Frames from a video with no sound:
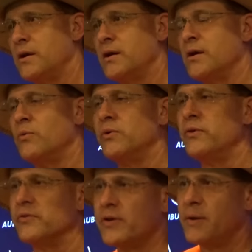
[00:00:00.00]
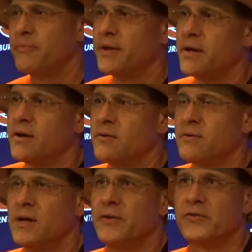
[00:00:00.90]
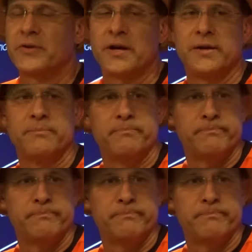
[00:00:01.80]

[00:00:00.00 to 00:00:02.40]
and uh, we'll do the same thing in the stadium.